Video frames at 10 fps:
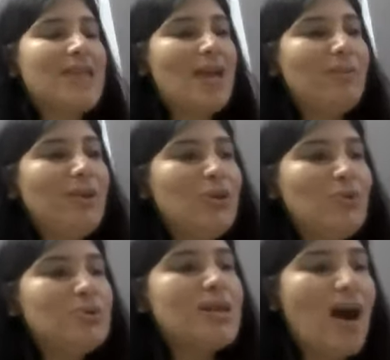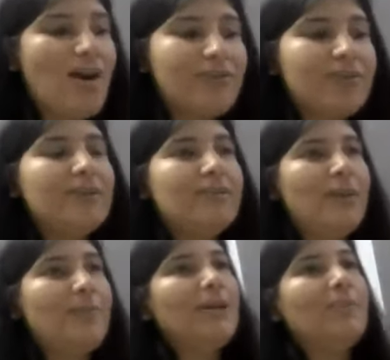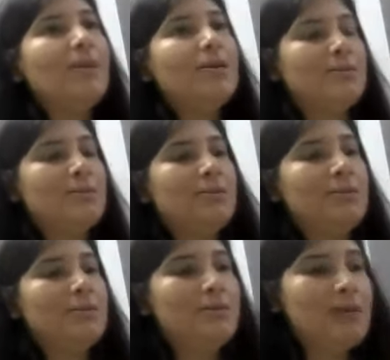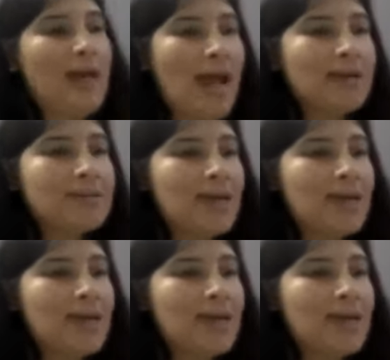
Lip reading: can be used after epidemic act